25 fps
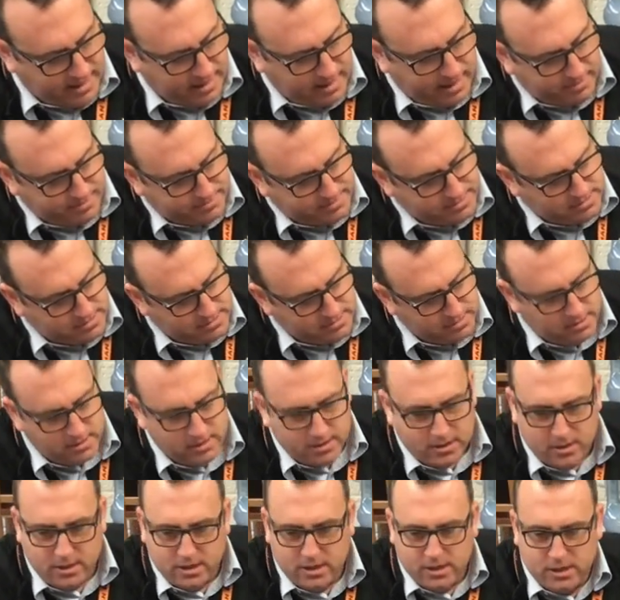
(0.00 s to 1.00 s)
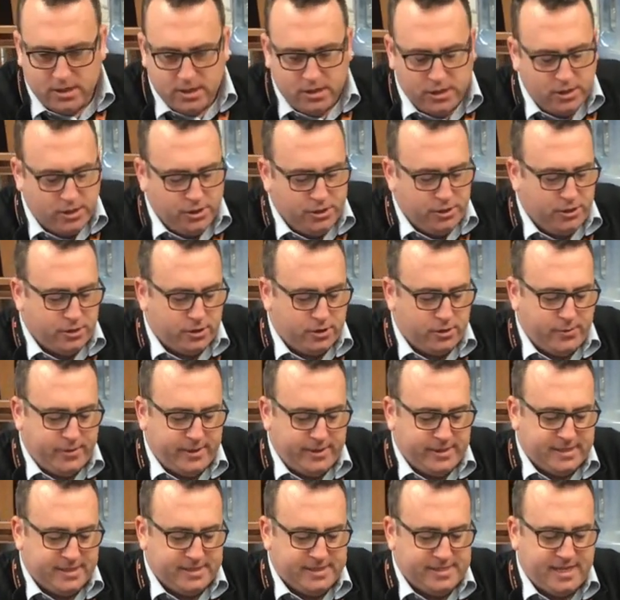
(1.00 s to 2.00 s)
lips. You're
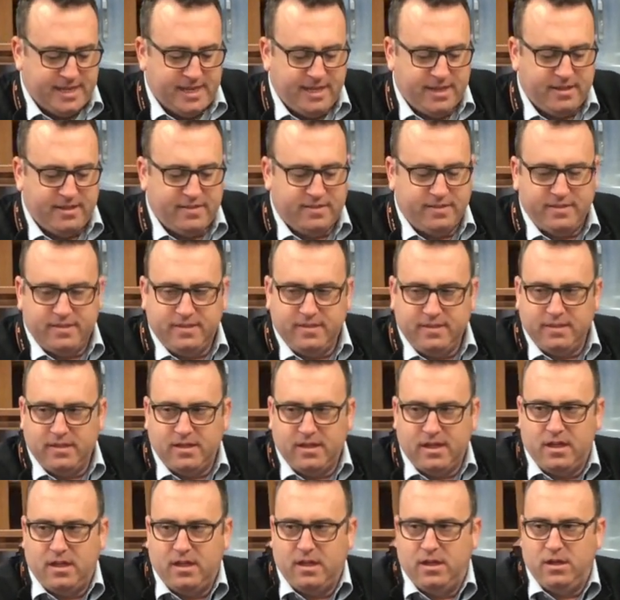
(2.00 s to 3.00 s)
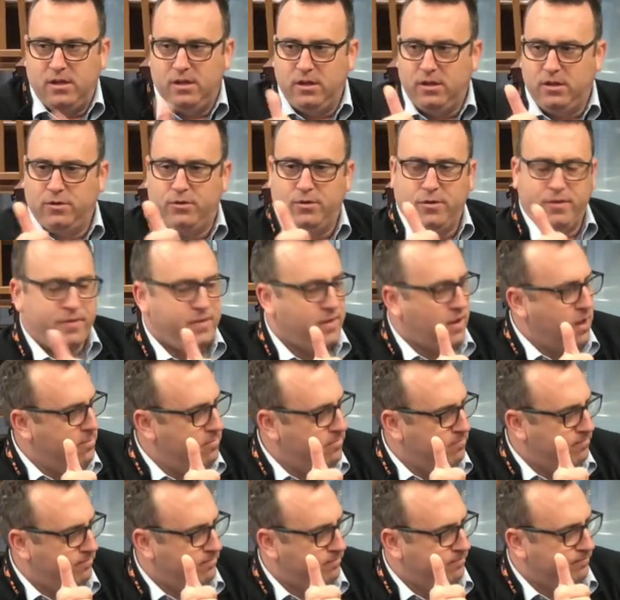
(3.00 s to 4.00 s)
going to take your thumb.